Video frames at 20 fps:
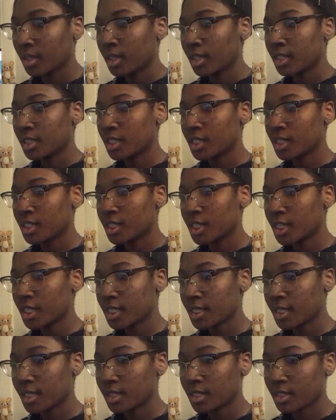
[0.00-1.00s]
she
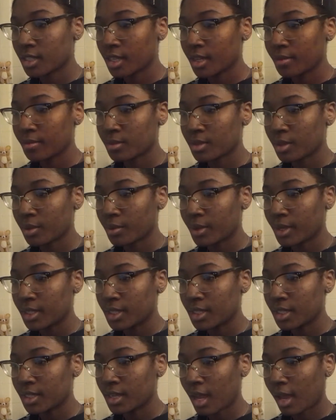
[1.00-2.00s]
cheats and schemes her way
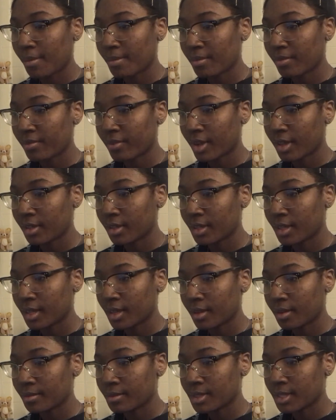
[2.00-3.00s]
to the top and finally
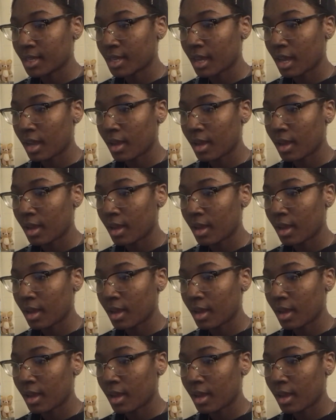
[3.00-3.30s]
becomes the